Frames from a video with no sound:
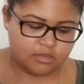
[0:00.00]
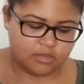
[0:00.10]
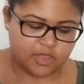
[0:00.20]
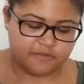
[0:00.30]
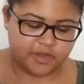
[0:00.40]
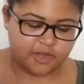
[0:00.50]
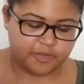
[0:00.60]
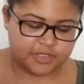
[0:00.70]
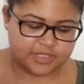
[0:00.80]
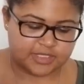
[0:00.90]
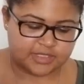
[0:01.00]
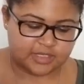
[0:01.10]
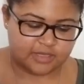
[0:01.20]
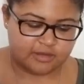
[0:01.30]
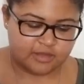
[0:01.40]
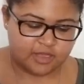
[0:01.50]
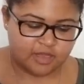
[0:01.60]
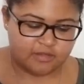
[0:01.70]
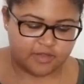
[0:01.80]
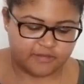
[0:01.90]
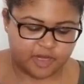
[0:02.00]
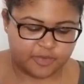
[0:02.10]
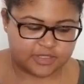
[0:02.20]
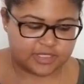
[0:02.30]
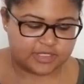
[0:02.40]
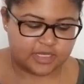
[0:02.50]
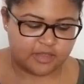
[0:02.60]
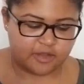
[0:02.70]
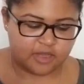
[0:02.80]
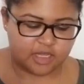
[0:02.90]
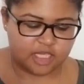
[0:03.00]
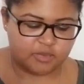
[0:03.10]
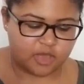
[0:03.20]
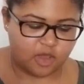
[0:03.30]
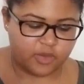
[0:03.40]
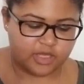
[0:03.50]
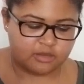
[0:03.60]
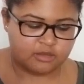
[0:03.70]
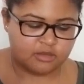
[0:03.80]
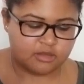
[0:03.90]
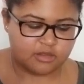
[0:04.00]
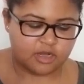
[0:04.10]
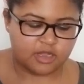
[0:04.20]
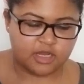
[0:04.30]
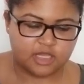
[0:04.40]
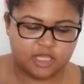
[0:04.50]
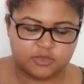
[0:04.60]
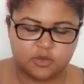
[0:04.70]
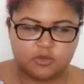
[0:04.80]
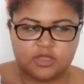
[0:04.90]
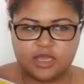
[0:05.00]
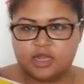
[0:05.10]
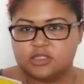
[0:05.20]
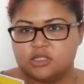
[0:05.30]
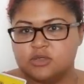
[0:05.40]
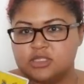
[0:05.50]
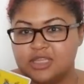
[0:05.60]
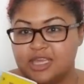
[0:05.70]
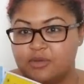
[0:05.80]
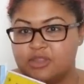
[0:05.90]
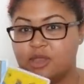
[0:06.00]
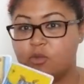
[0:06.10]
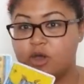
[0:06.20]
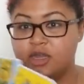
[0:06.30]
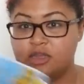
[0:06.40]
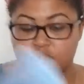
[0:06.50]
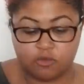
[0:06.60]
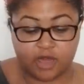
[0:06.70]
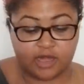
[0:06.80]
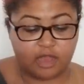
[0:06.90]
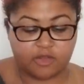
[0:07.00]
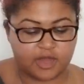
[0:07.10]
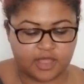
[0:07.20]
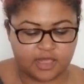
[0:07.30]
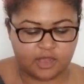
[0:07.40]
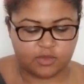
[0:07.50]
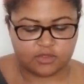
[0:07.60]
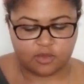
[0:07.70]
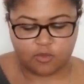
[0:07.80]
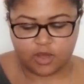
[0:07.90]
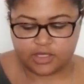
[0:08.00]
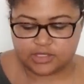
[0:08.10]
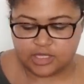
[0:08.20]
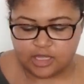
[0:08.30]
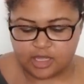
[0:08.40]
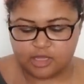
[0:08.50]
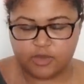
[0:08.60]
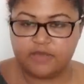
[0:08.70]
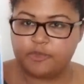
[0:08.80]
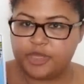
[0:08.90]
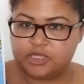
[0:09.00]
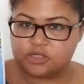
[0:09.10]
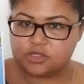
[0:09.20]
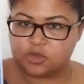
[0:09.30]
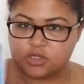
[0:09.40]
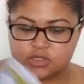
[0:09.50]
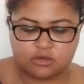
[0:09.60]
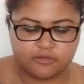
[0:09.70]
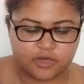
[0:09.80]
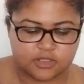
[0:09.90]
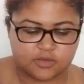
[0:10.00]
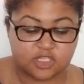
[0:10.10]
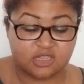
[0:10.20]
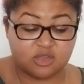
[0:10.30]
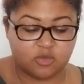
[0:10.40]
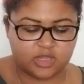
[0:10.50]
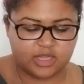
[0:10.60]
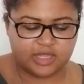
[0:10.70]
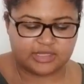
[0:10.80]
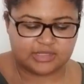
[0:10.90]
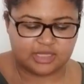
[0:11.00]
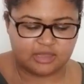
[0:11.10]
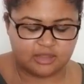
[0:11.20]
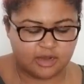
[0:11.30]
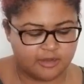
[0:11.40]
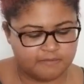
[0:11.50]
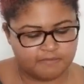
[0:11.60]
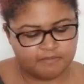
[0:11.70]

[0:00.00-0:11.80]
They're very persistent. They're very persistent and they're going to keep going. They're going to keep doing what they got to do until they get what they want. And right now they're not getting what they want. And then we have a page of swords in reverse, which I don't really like seeing there.